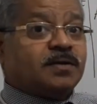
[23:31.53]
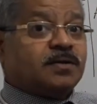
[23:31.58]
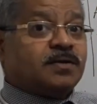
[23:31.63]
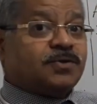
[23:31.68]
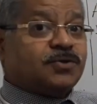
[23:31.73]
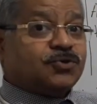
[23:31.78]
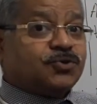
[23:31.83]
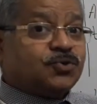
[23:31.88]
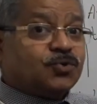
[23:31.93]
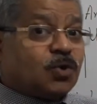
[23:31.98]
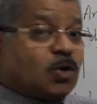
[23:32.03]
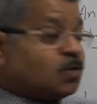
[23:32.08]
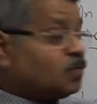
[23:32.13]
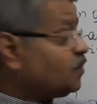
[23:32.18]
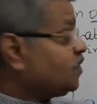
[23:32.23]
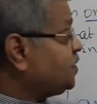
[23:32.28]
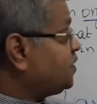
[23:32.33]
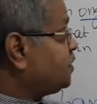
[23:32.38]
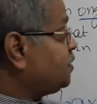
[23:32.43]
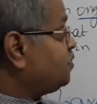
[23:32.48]
You should
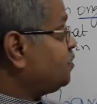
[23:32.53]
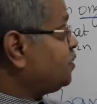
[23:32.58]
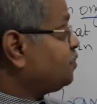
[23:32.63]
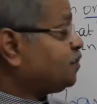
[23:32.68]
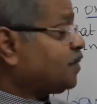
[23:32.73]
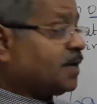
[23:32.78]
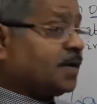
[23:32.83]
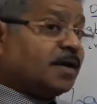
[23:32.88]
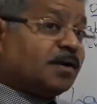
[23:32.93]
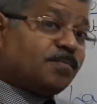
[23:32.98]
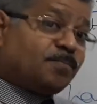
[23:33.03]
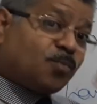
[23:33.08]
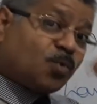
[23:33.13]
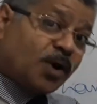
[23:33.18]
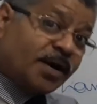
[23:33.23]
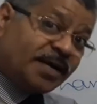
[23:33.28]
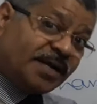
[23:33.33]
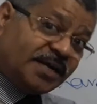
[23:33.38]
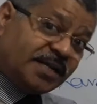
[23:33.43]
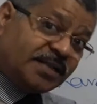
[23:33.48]
always remember a
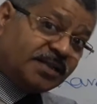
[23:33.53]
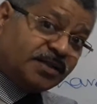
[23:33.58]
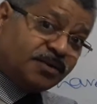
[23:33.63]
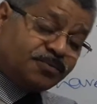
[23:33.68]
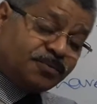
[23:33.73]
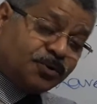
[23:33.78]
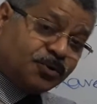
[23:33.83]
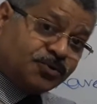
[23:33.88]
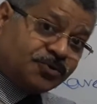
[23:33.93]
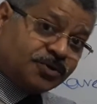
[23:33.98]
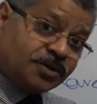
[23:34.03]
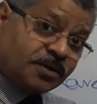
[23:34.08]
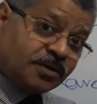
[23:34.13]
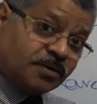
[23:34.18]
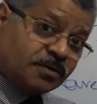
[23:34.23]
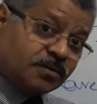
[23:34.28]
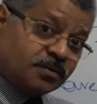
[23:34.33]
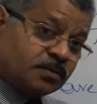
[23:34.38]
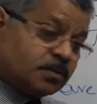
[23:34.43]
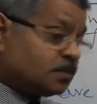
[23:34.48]
point in the future.
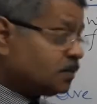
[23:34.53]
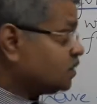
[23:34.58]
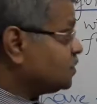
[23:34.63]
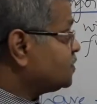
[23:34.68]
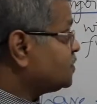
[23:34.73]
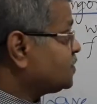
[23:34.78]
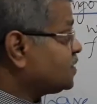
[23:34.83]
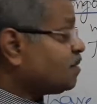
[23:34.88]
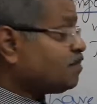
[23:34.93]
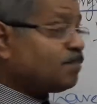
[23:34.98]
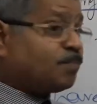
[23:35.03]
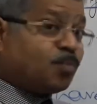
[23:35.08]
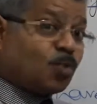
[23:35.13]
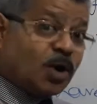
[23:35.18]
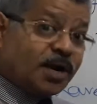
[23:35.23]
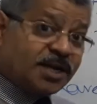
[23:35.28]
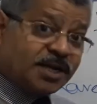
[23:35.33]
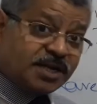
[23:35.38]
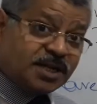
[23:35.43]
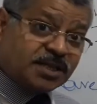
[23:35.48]
Some
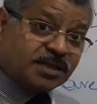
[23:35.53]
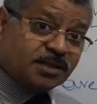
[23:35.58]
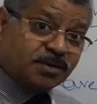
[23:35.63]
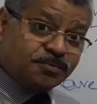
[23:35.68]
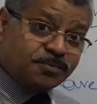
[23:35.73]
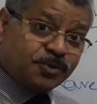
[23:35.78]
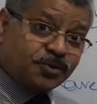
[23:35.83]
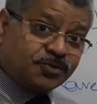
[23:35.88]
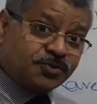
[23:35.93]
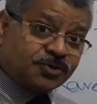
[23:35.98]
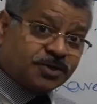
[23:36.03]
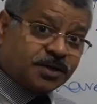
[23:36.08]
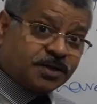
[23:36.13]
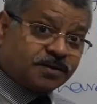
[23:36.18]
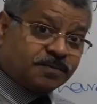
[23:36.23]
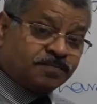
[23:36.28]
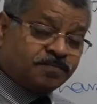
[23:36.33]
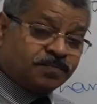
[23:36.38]
point in the future.